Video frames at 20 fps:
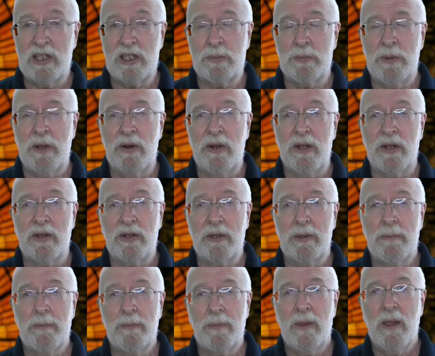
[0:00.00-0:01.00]
Spirit.
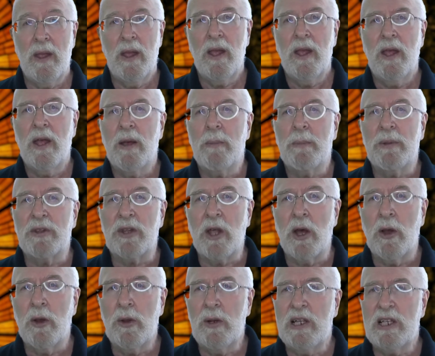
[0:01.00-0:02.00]
But
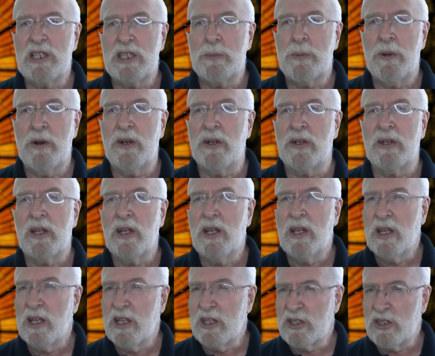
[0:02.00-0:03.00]
the Holy Spirit
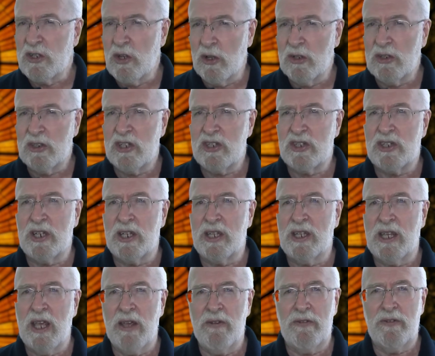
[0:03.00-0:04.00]
is not just a
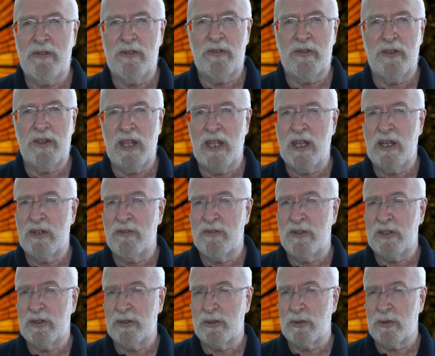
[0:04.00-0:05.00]
gift for the
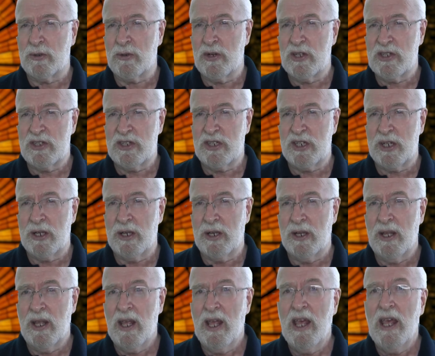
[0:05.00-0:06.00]
individual Christian.
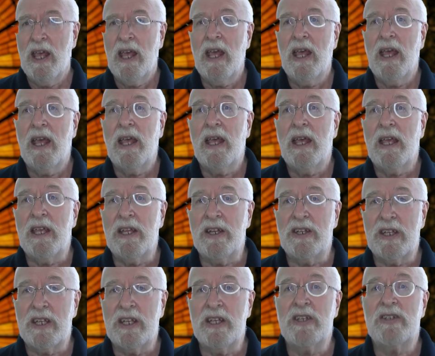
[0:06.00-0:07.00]

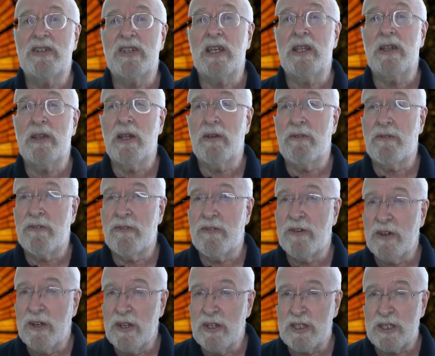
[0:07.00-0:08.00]
It is, in the
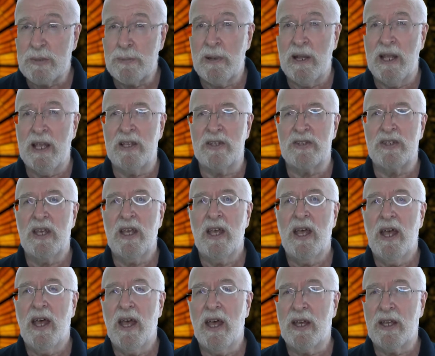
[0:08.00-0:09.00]
first place,
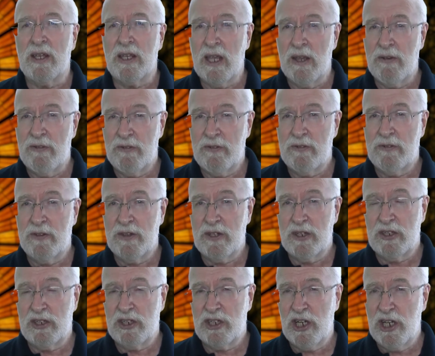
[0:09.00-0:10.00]
a gift for the
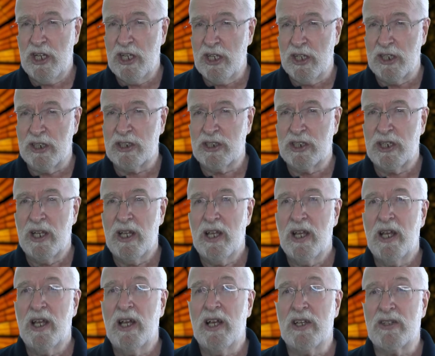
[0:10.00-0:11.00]
Church
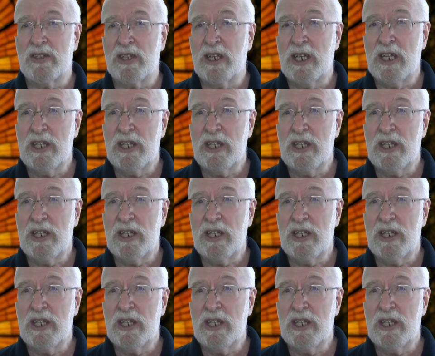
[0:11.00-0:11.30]
as an